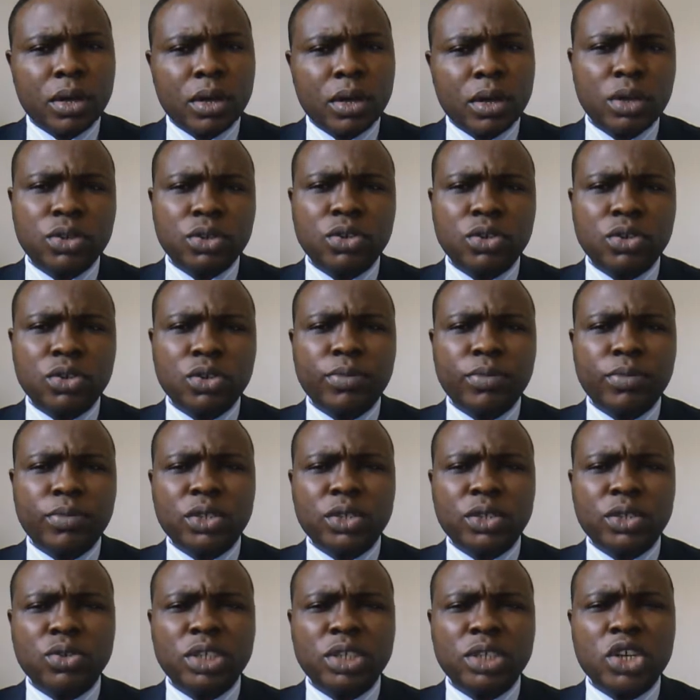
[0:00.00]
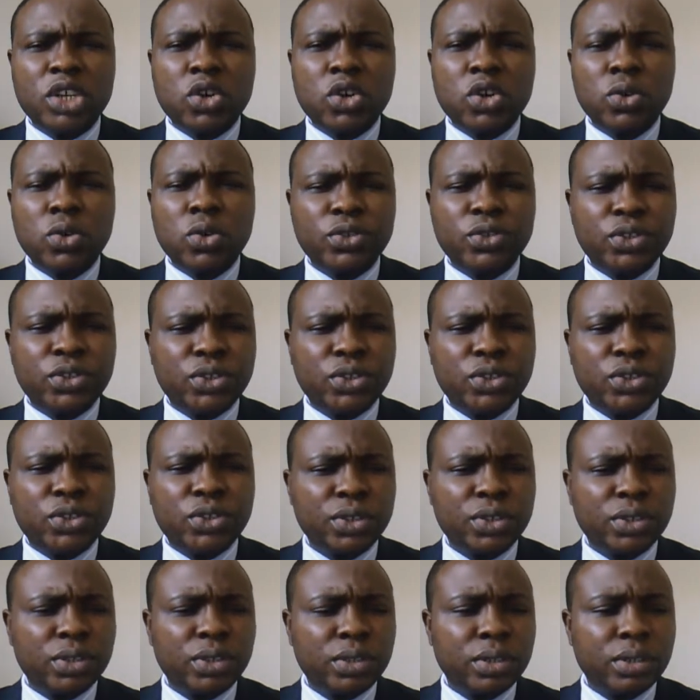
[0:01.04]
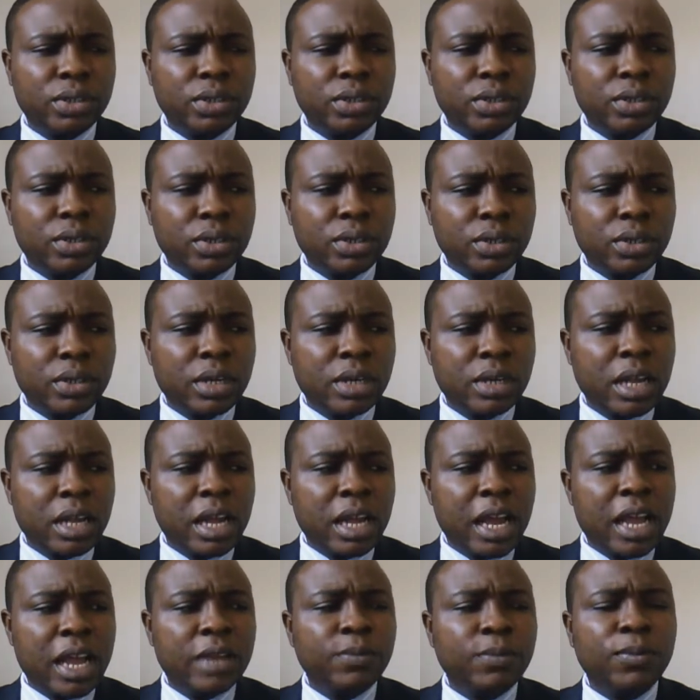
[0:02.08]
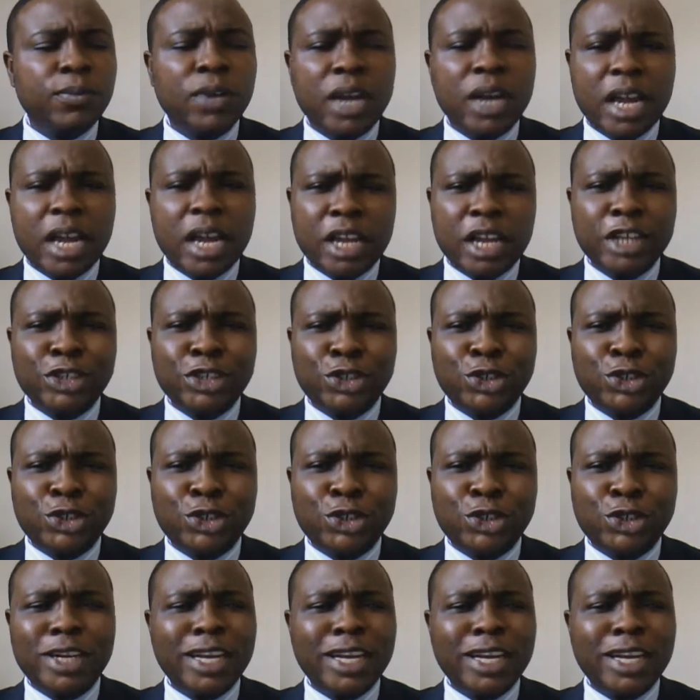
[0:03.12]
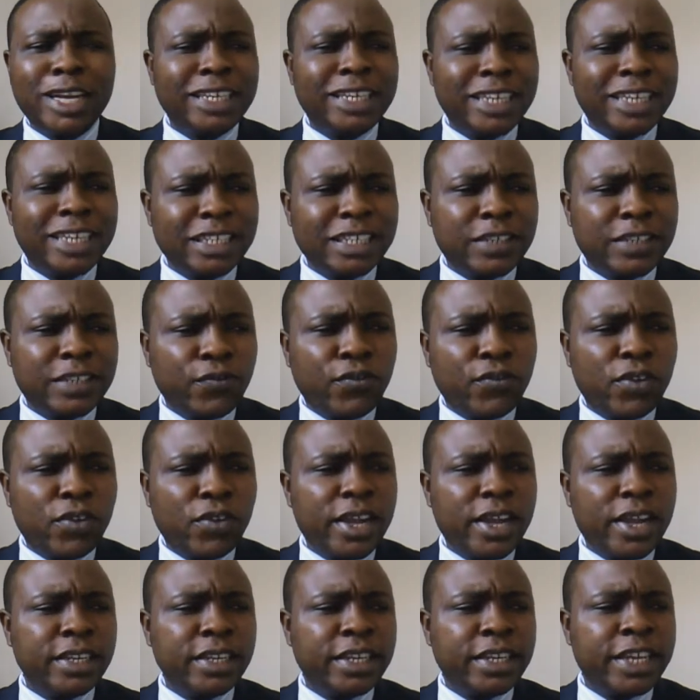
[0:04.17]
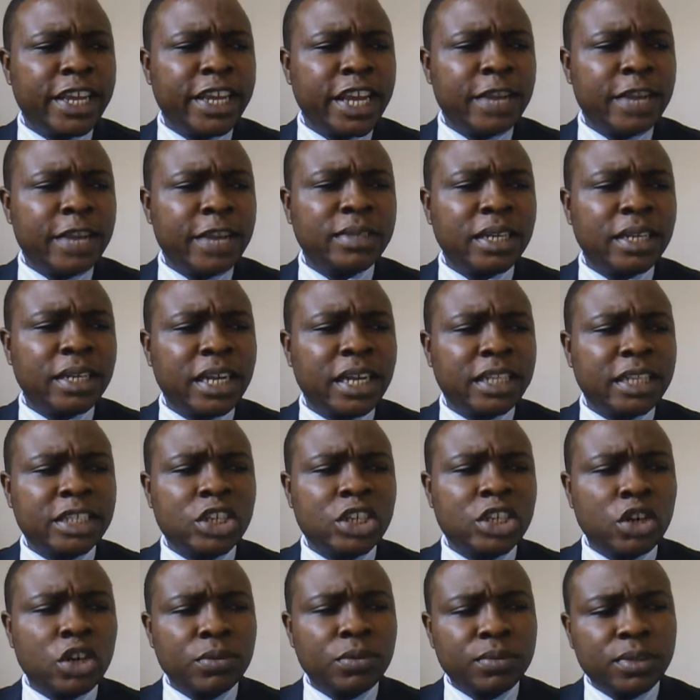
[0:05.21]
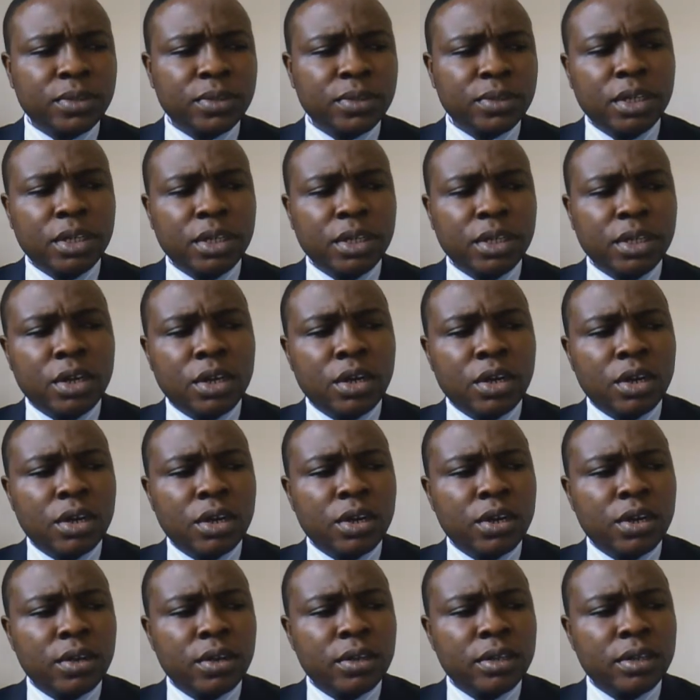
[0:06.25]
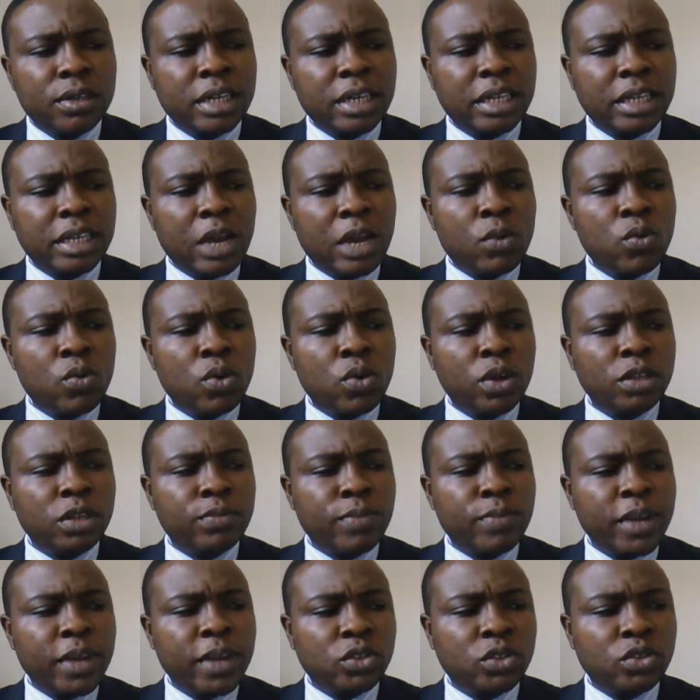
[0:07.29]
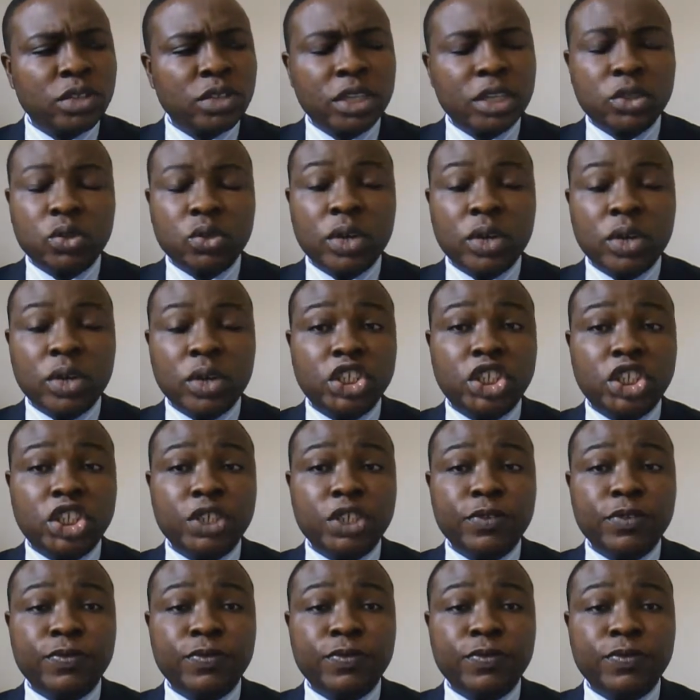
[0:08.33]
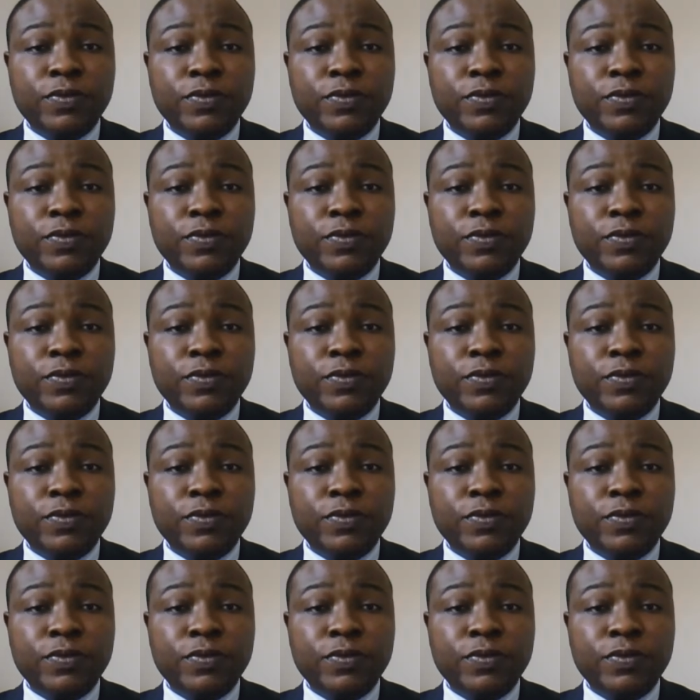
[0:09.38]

Also, number two, the goals. I ensure that I identify the aims and outcomes that I want my student to achieve